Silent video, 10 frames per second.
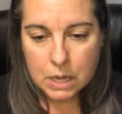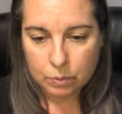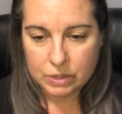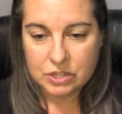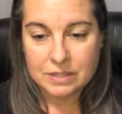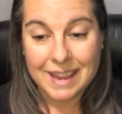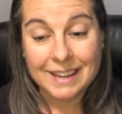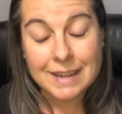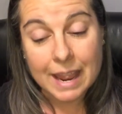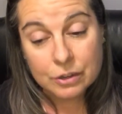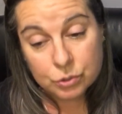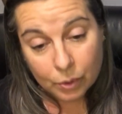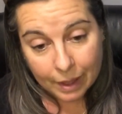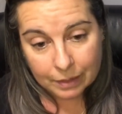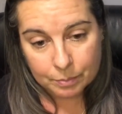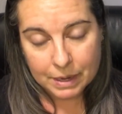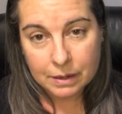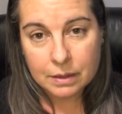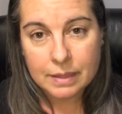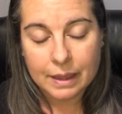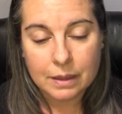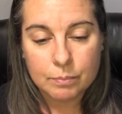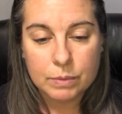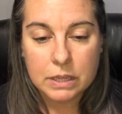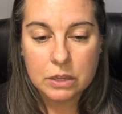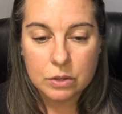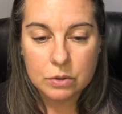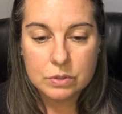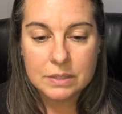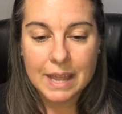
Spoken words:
which is a natural element that can be used